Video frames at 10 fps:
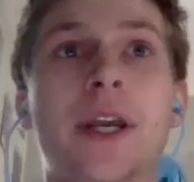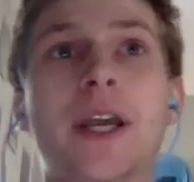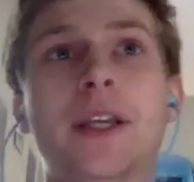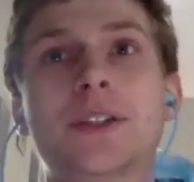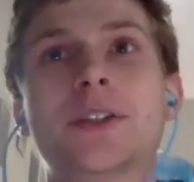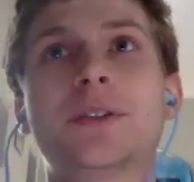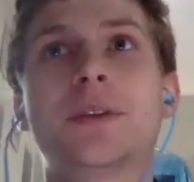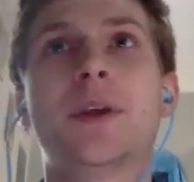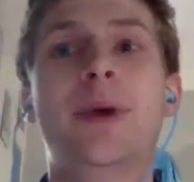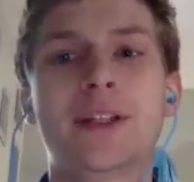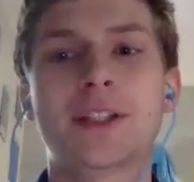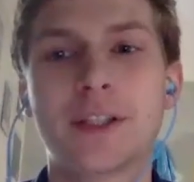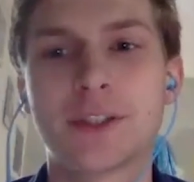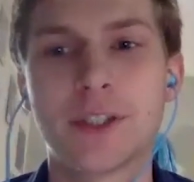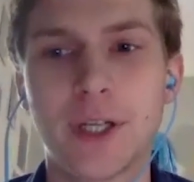I guess the best
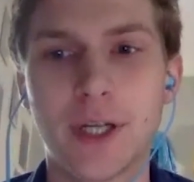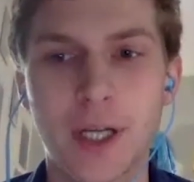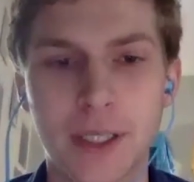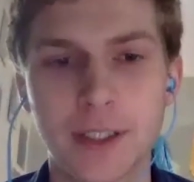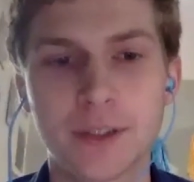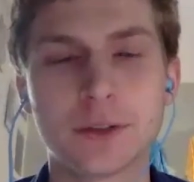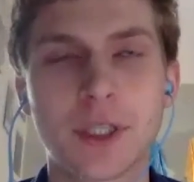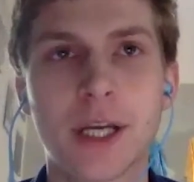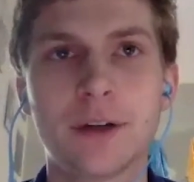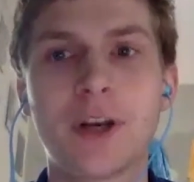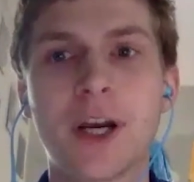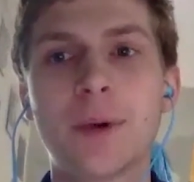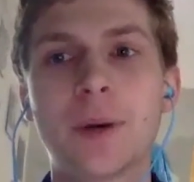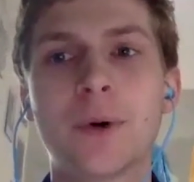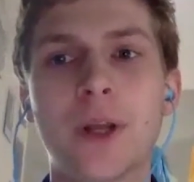answer I can kind of come
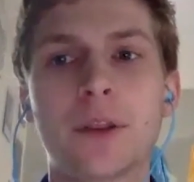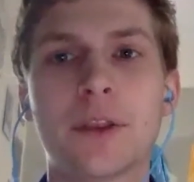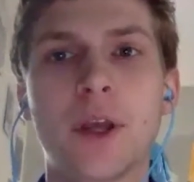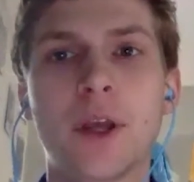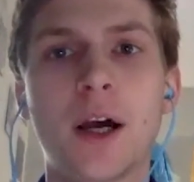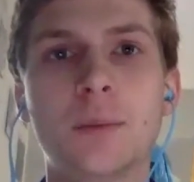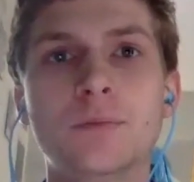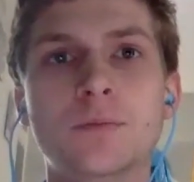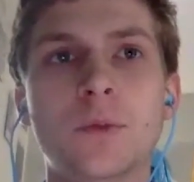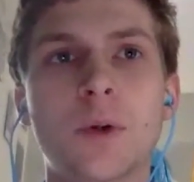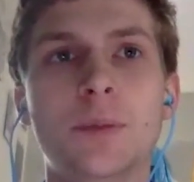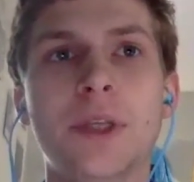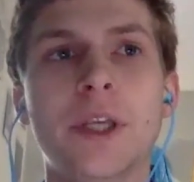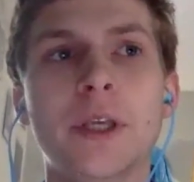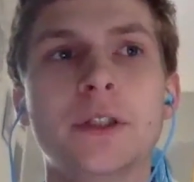up with would
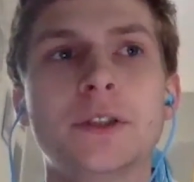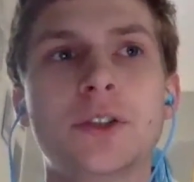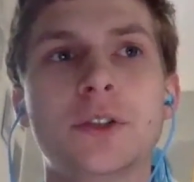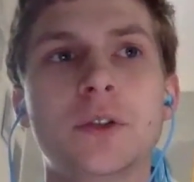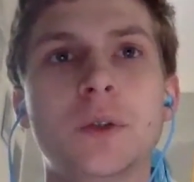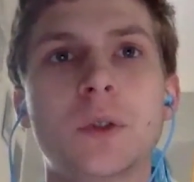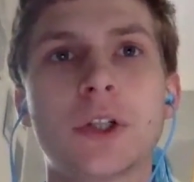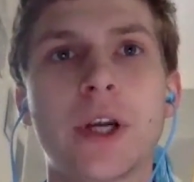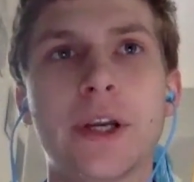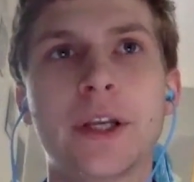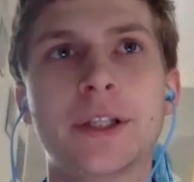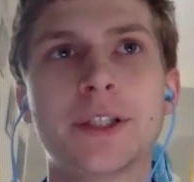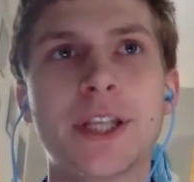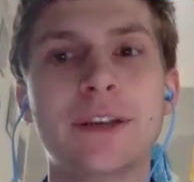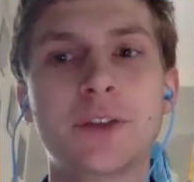be to create a
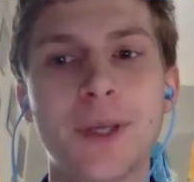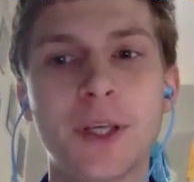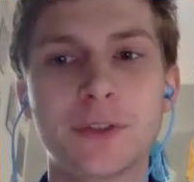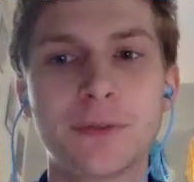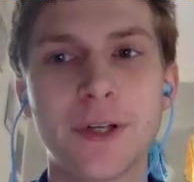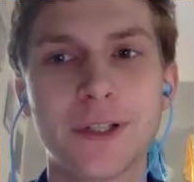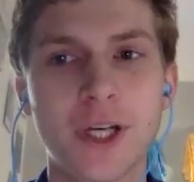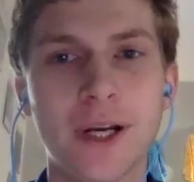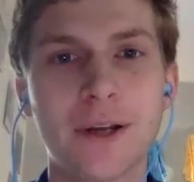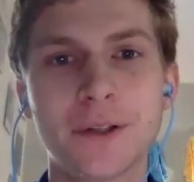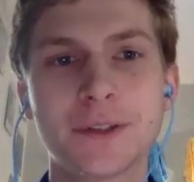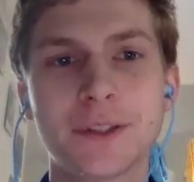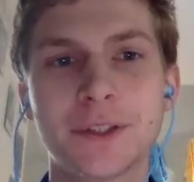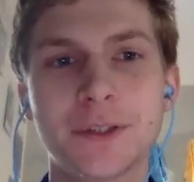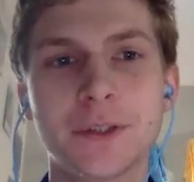safe space for your child
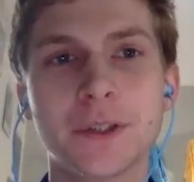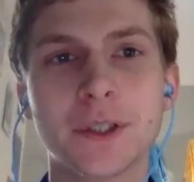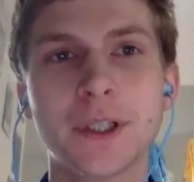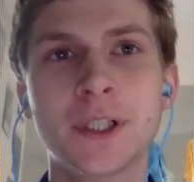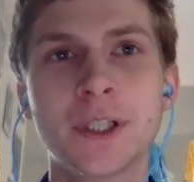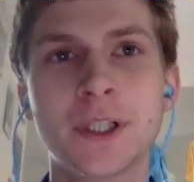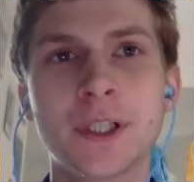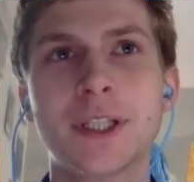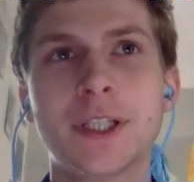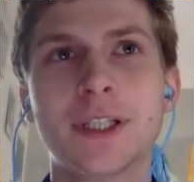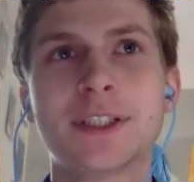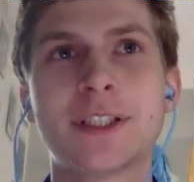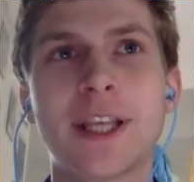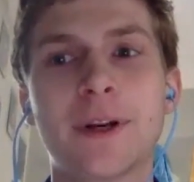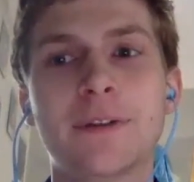to
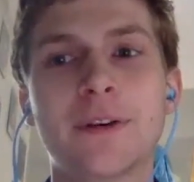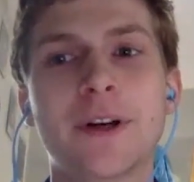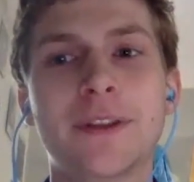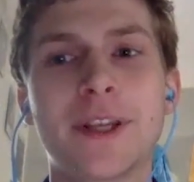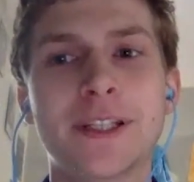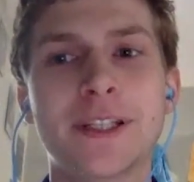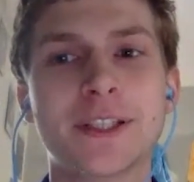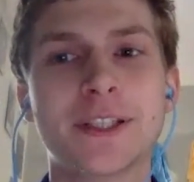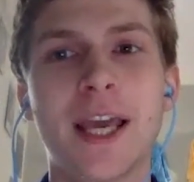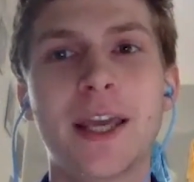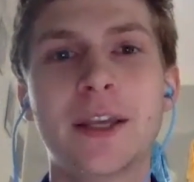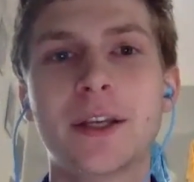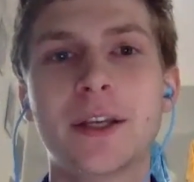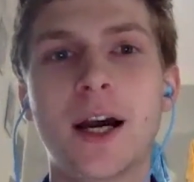say whatever they need to say.